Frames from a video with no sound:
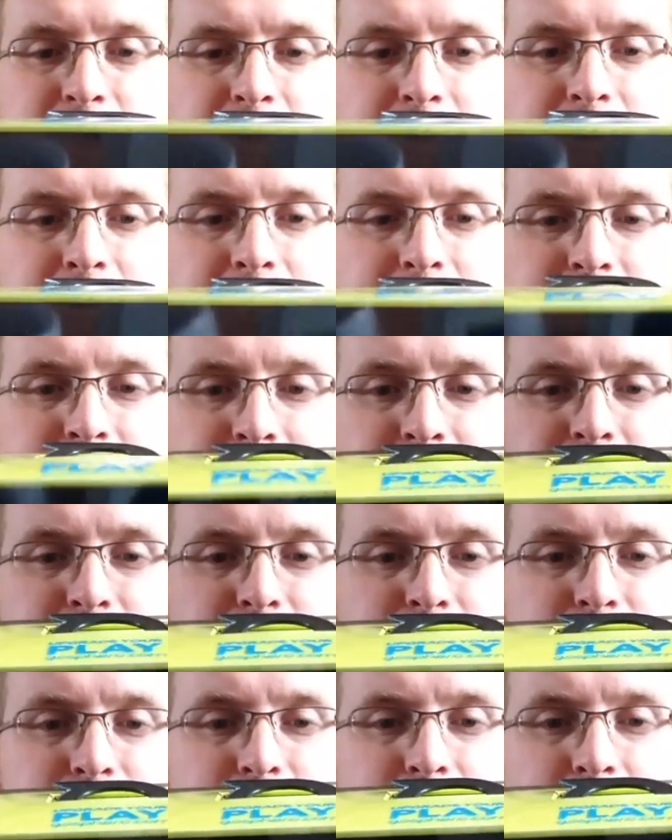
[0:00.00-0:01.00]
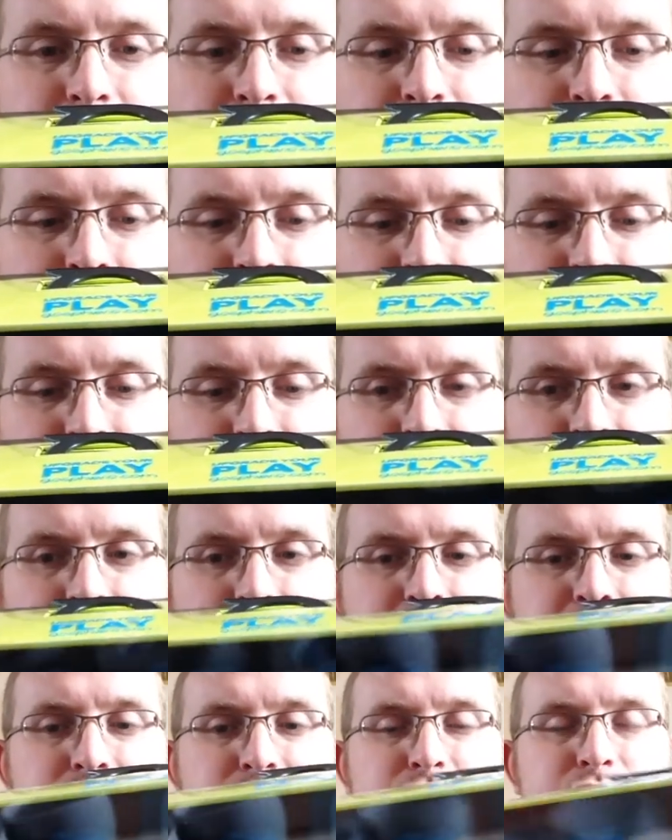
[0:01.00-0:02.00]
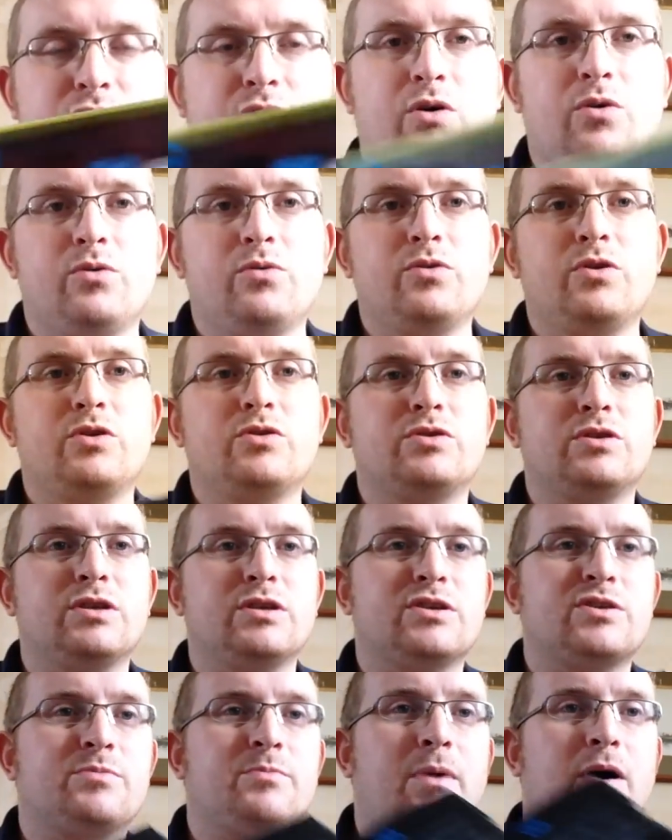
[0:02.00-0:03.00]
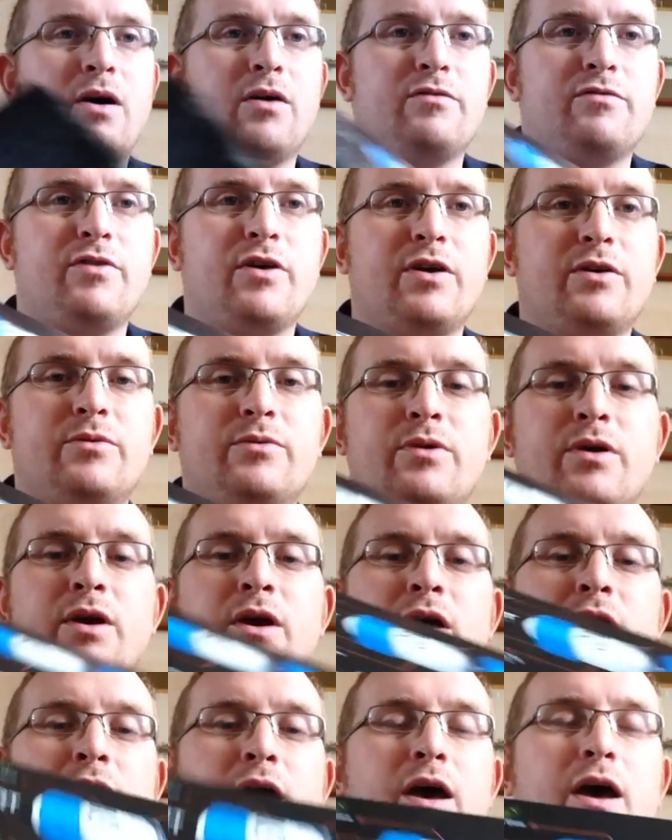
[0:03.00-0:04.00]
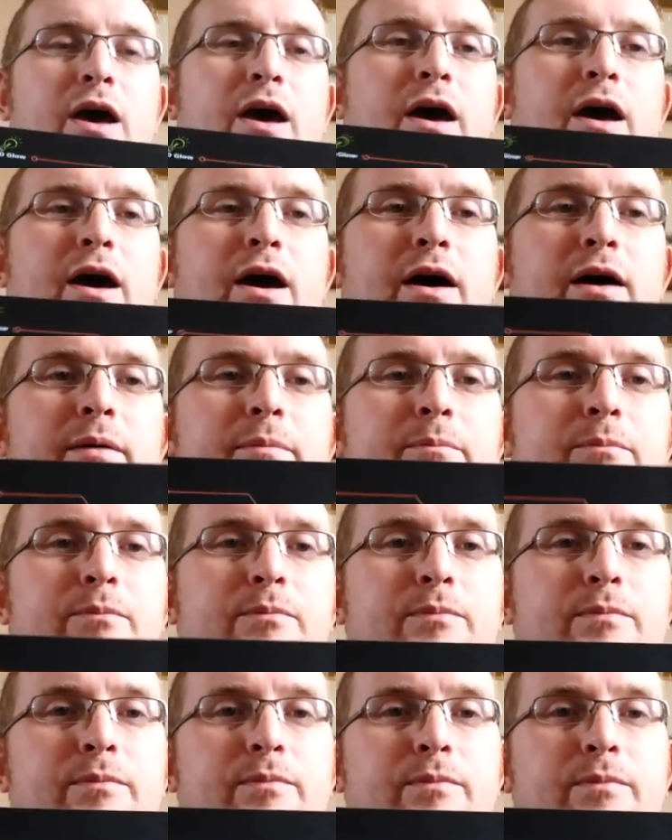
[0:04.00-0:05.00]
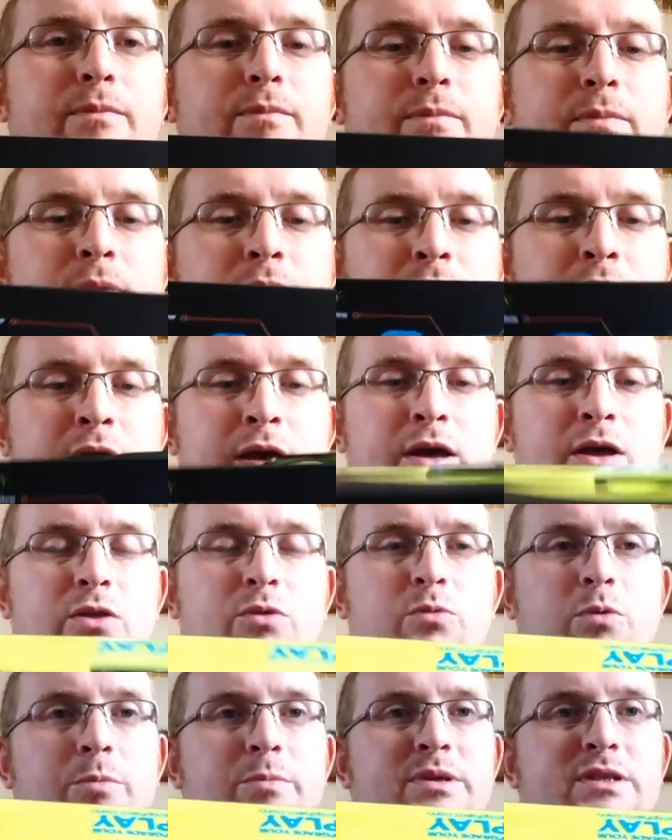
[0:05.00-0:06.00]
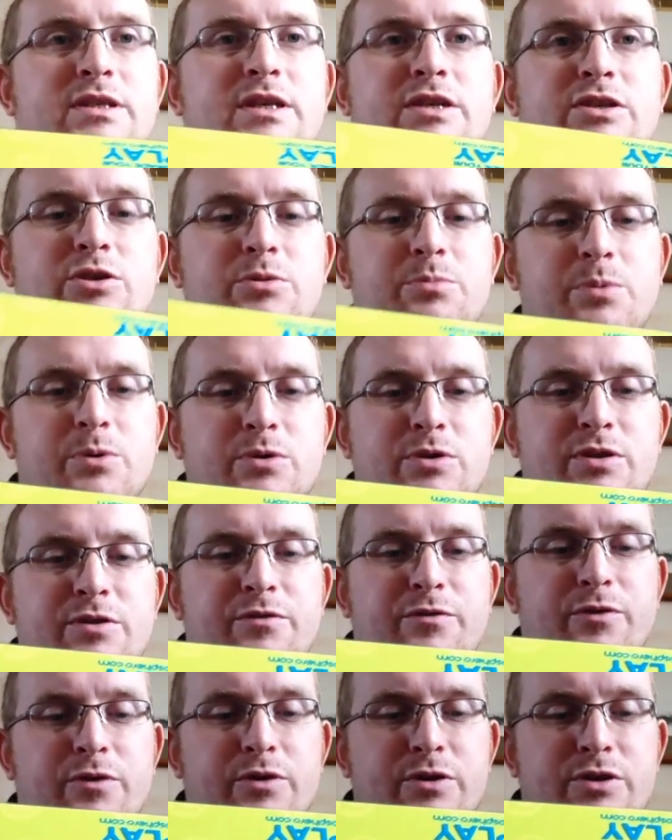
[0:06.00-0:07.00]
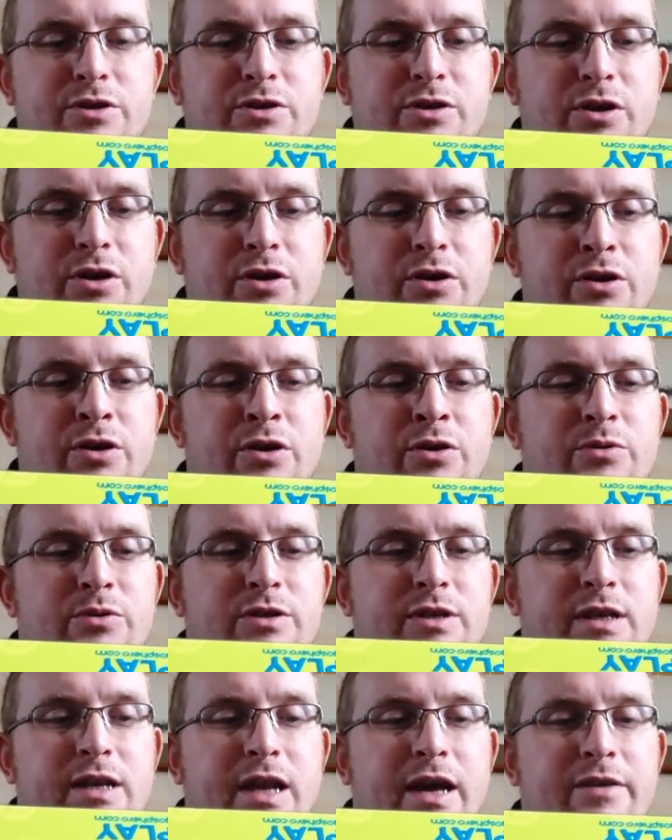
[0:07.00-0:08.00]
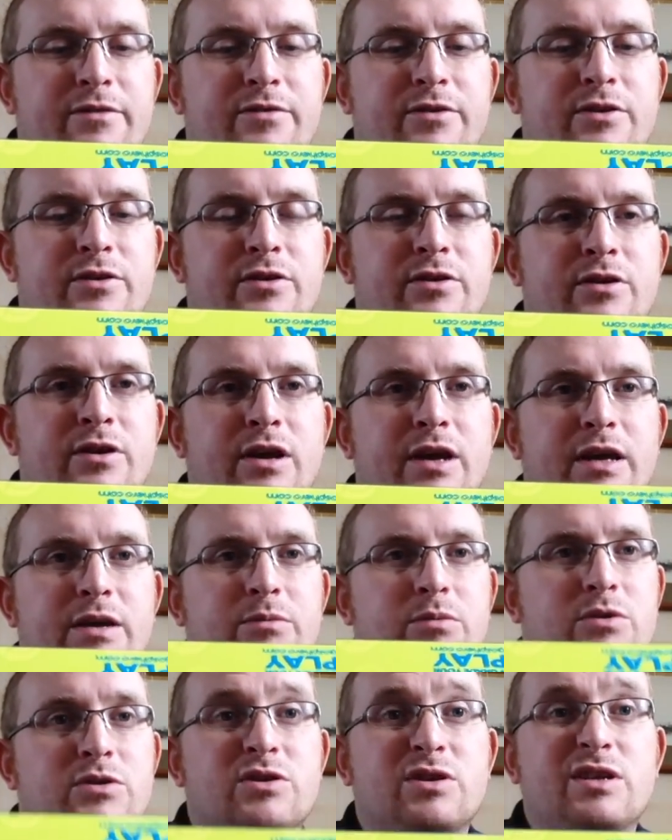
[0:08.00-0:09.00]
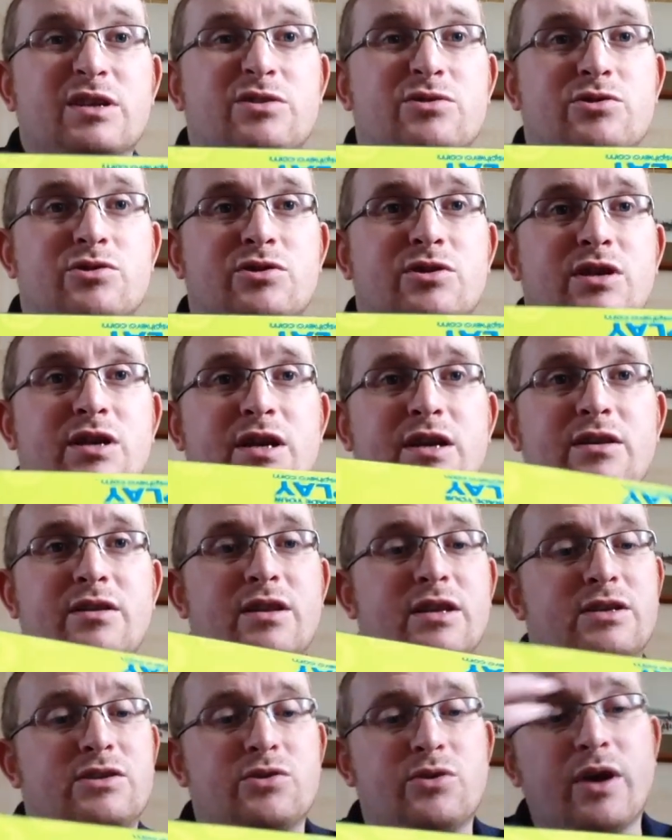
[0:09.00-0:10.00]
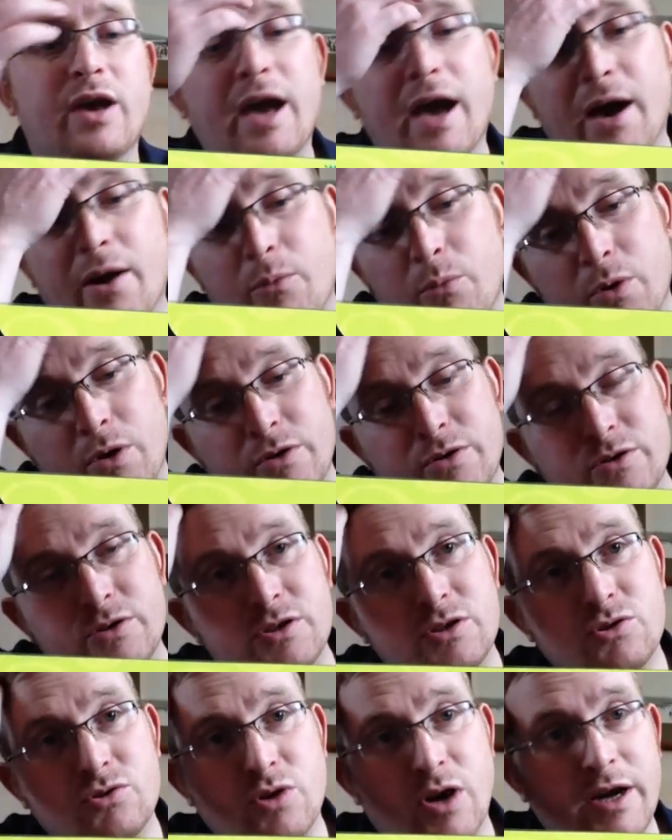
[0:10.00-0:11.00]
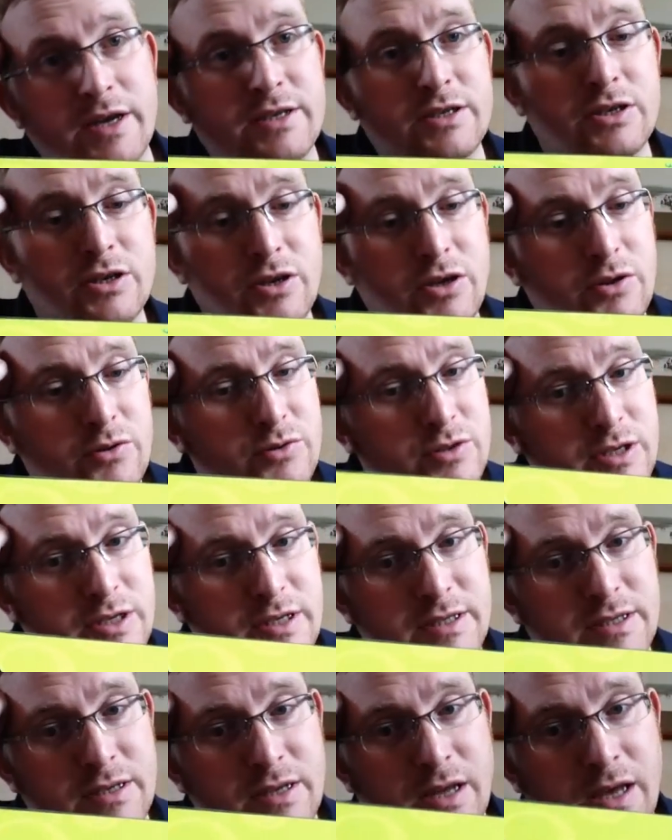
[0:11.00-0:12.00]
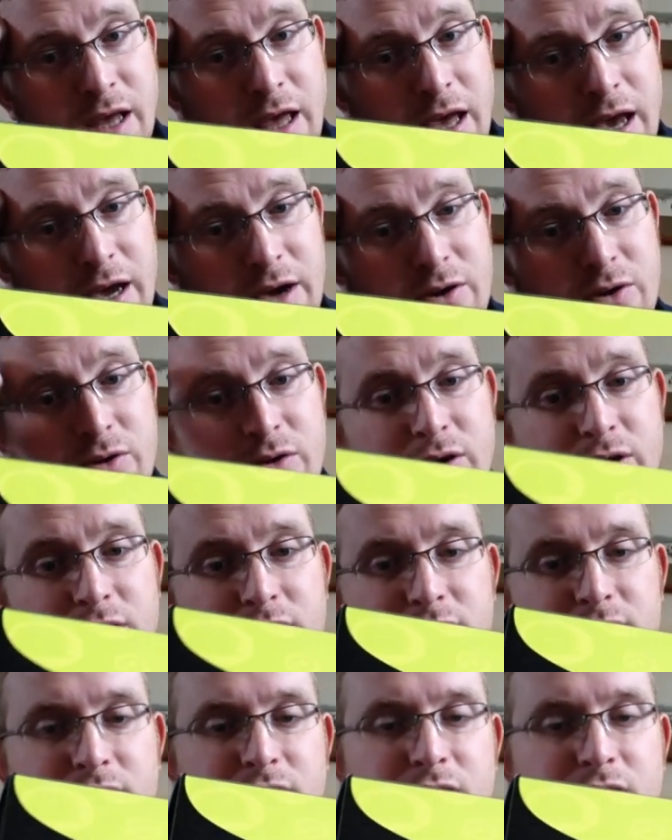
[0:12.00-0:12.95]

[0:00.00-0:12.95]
a little robot that you control using your smartphone. The woman says she bought it for her son who was 11. He wasn't interested. They took it out once, tried to use it, and couldn't